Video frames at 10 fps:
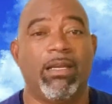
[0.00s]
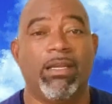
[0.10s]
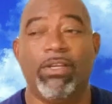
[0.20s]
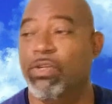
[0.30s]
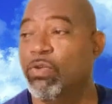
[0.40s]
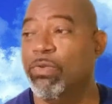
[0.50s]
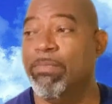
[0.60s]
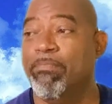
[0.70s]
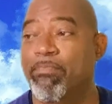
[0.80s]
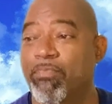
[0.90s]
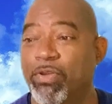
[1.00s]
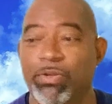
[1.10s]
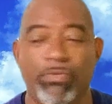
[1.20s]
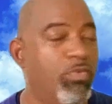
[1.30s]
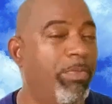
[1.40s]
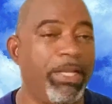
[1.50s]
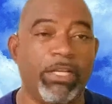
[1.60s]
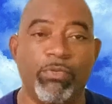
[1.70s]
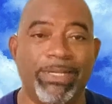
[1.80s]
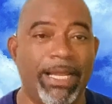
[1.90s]
Nobody can
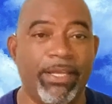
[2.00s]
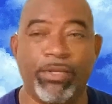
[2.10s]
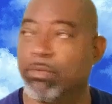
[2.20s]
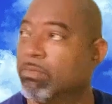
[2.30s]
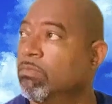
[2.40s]
do it like you.